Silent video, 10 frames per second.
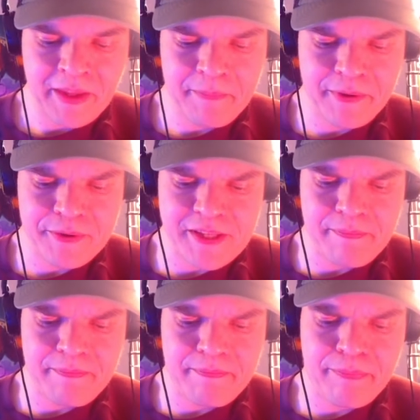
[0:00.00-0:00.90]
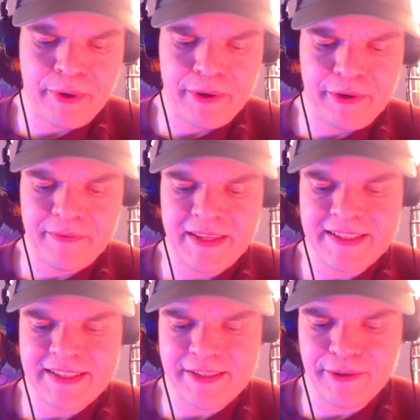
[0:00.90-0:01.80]
because the point of
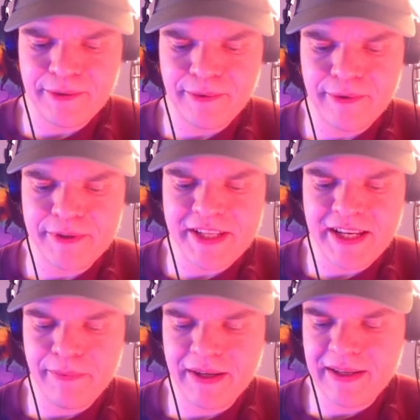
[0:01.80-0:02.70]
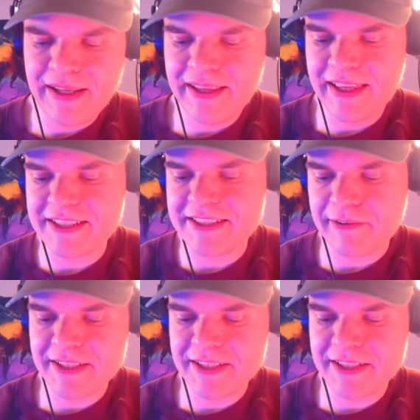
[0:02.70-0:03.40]
this is not to cause anyone like extra